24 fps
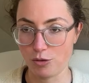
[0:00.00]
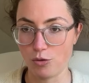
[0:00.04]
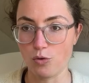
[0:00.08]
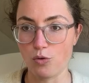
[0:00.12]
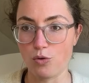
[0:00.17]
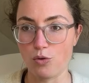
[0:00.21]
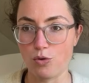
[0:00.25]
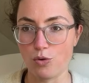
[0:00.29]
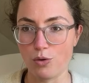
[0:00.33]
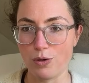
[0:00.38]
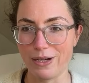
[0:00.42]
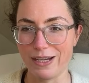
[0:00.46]

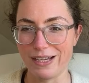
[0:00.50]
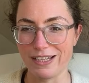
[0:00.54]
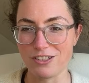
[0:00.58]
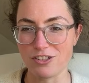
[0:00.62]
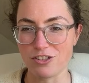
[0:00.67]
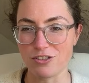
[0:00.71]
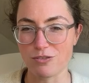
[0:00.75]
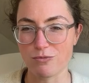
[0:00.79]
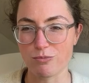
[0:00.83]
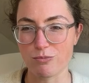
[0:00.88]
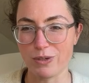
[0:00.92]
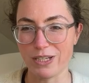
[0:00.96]
Or I
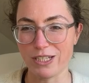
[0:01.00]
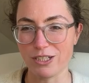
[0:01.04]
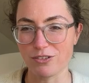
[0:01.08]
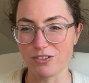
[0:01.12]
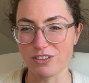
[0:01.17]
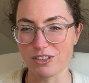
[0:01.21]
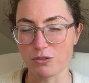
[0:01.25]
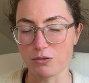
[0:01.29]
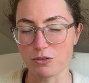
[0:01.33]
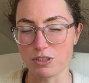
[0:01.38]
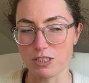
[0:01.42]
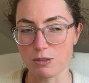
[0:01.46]
just wait
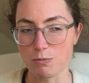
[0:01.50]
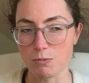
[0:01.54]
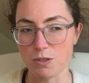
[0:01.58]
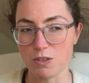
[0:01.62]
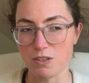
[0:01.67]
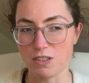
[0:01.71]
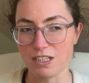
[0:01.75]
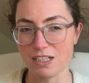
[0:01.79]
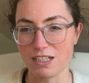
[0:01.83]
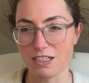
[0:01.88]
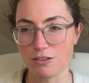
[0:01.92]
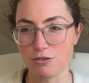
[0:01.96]
until
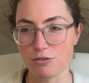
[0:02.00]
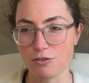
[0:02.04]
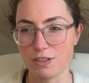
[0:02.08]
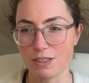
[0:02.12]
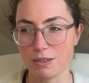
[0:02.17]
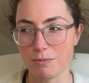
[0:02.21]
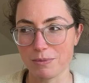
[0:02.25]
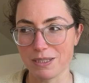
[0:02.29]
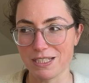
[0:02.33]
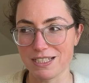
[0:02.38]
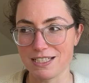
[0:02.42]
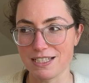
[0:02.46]
Christmas and I
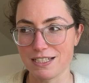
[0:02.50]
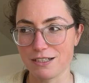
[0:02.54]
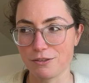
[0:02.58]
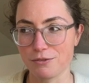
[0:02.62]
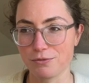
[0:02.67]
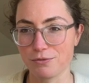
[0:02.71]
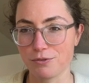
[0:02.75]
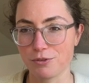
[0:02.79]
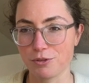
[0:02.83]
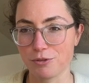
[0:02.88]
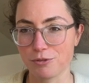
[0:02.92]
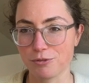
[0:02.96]
treat
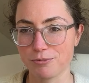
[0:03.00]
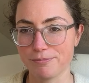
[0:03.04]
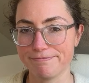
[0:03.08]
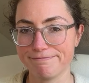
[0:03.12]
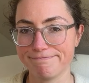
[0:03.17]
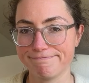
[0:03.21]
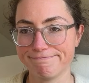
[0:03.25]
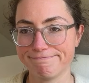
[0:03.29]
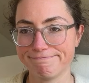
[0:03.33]
myself to,